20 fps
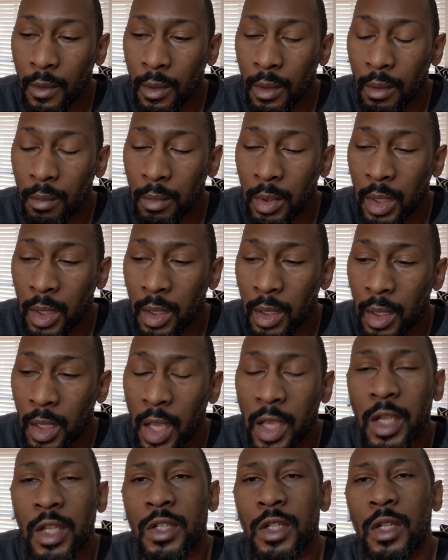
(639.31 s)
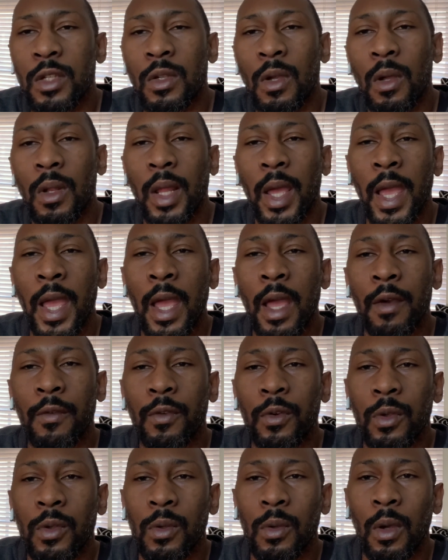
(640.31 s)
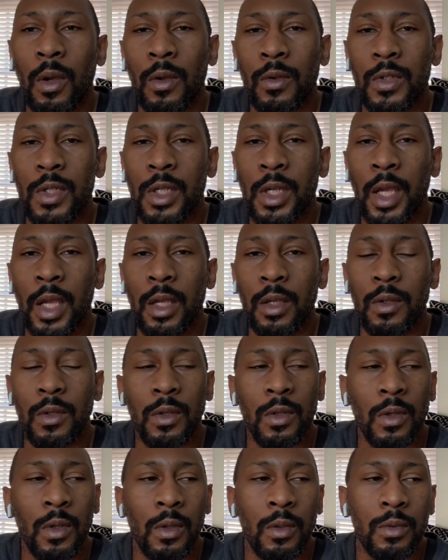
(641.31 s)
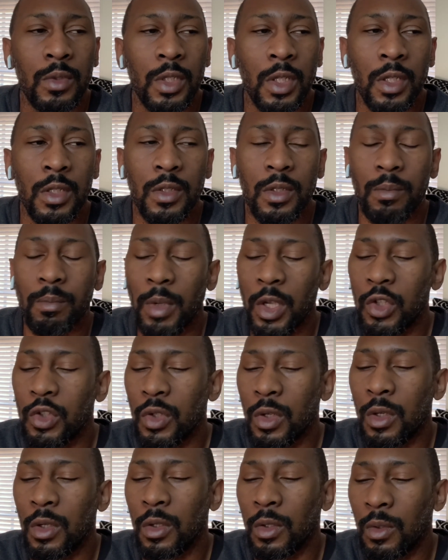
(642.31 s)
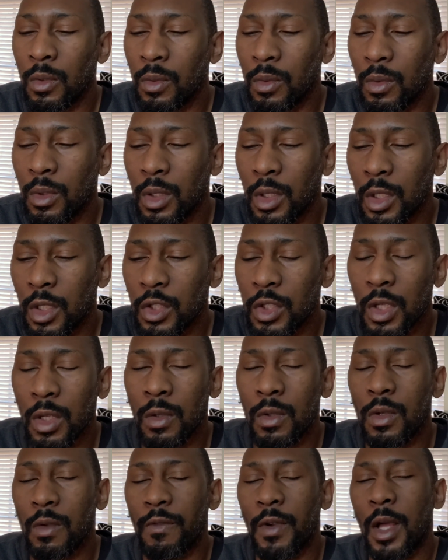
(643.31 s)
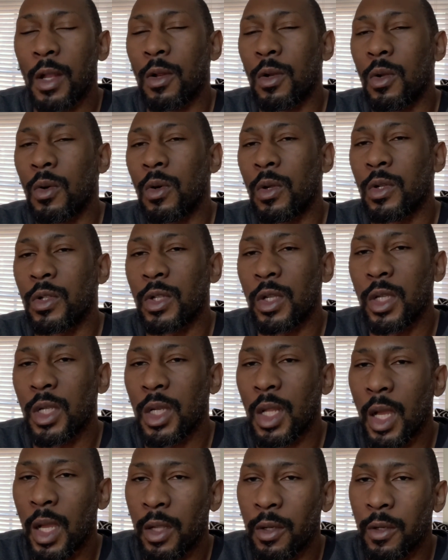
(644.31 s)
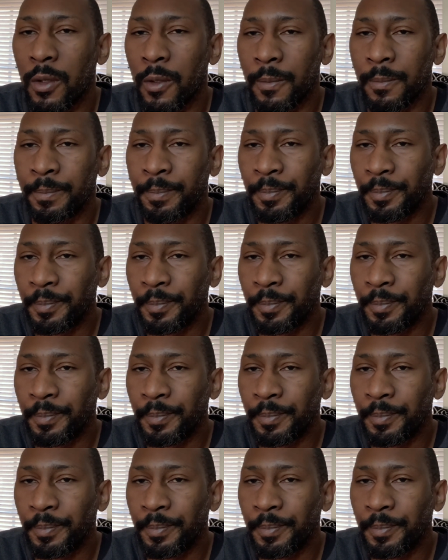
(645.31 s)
But I guess that's all I have for you all today. You know, just make sure you continue to follow the orders of your doctor.